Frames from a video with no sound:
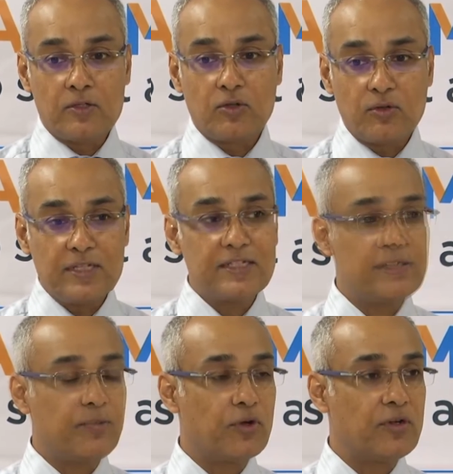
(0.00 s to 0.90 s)
So on this
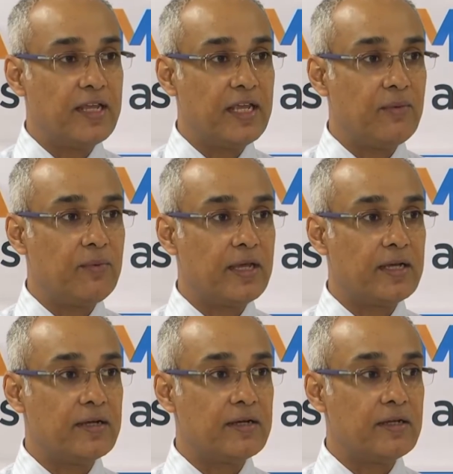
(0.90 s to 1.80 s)
important day, we
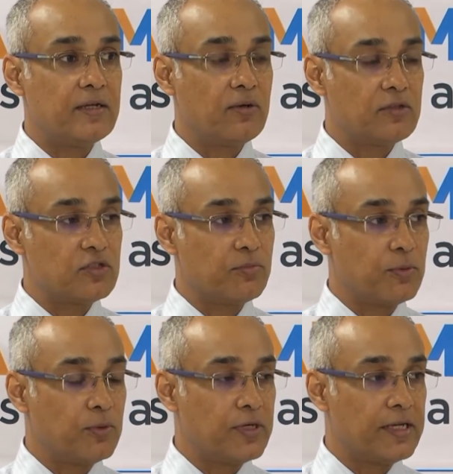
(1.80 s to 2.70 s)
are uh, also
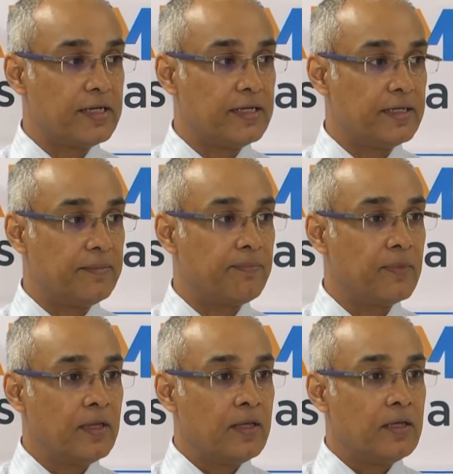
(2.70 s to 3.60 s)
promoting um,
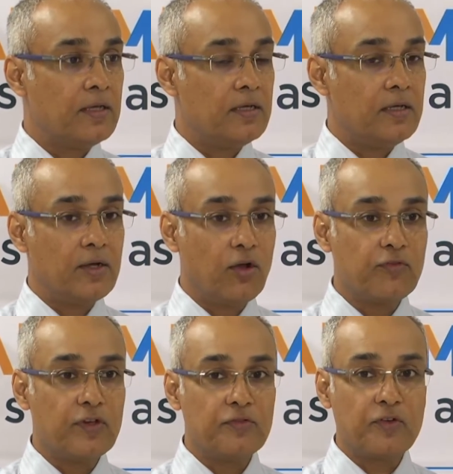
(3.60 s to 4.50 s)
uh, an
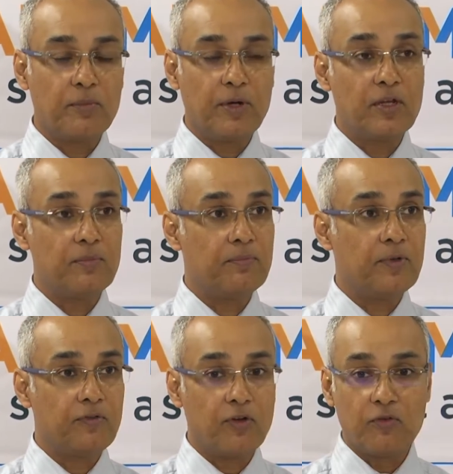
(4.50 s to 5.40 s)
offer for about
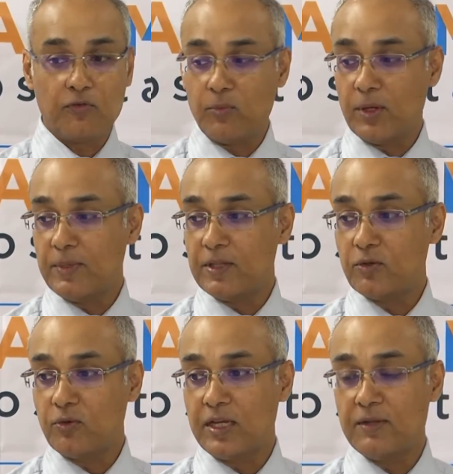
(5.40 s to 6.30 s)
a, for, for one
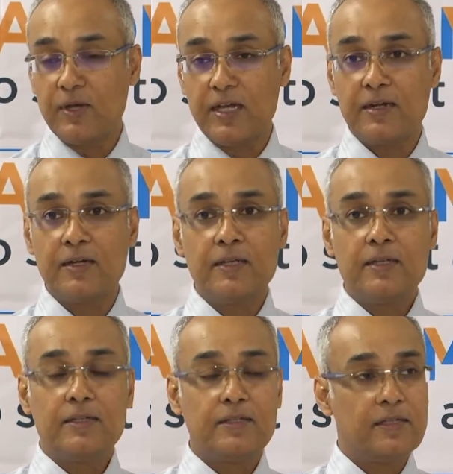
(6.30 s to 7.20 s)
month only, where
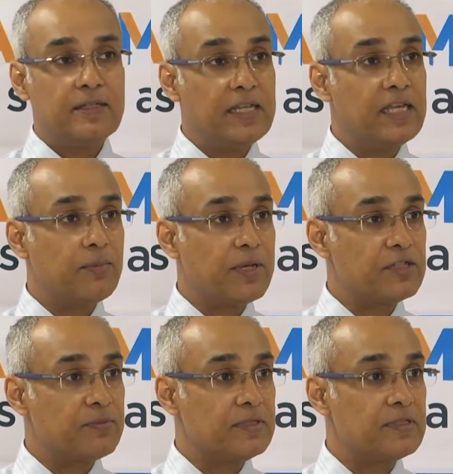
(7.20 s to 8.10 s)
the knee
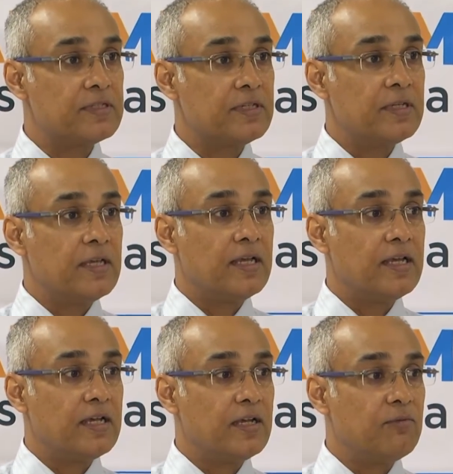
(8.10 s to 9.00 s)
replacements
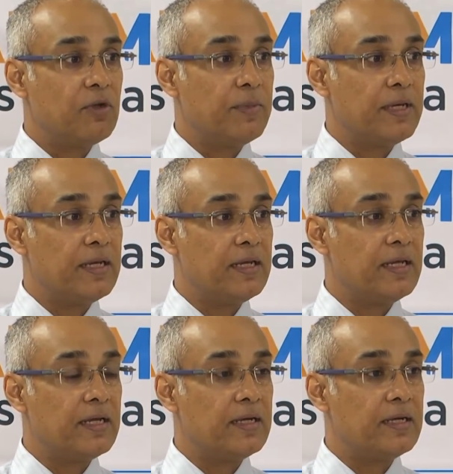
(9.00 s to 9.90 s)
uh, will
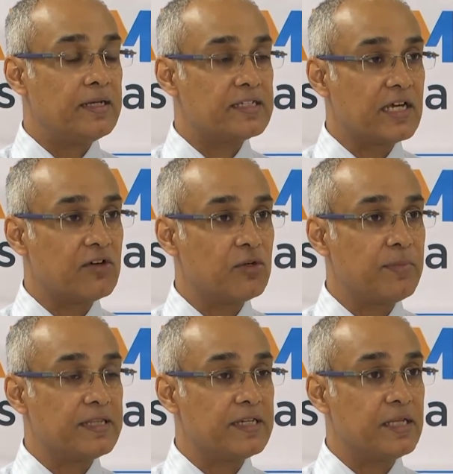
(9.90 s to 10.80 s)
be uh, discounted
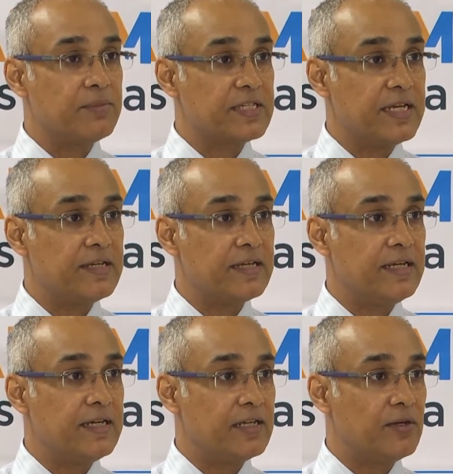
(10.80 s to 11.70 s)
by thirty percent at